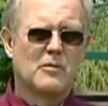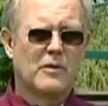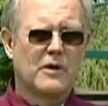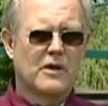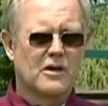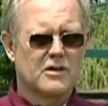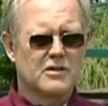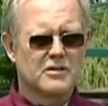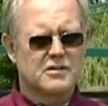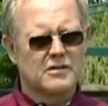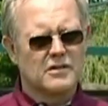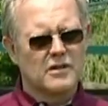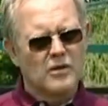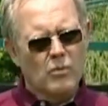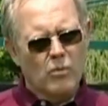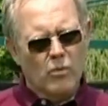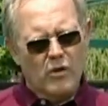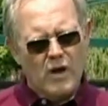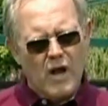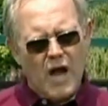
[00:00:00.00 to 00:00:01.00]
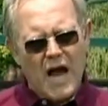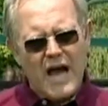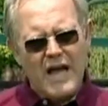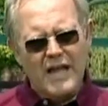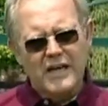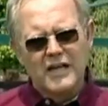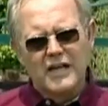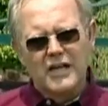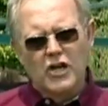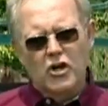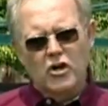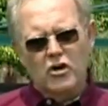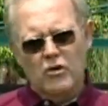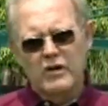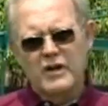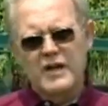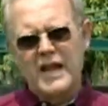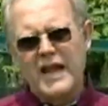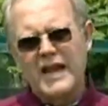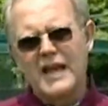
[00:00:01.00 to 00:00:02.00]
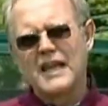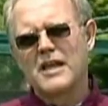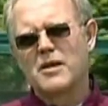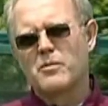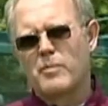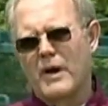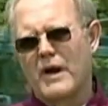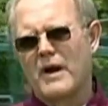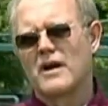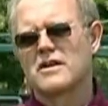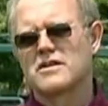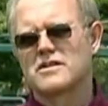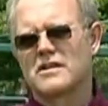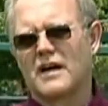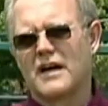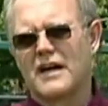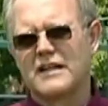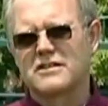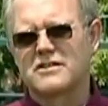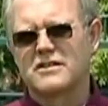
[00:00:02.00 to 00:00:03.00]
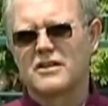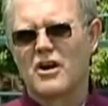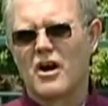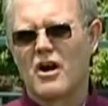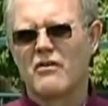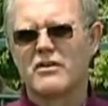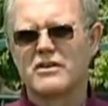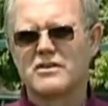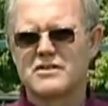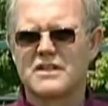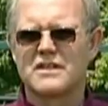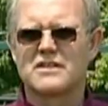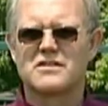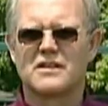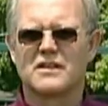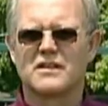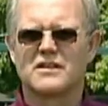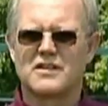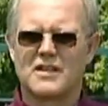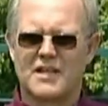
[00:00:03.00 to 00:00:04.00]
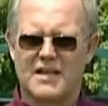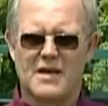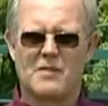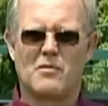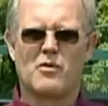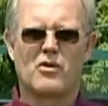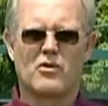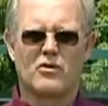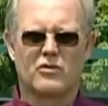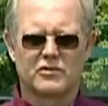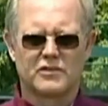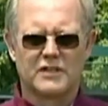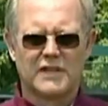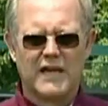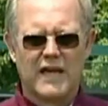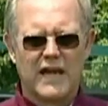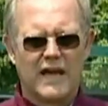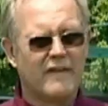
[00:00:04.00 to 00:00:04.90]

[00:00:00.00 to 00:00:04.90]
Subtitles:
because we're not creating parasites that are resistant to chemicals.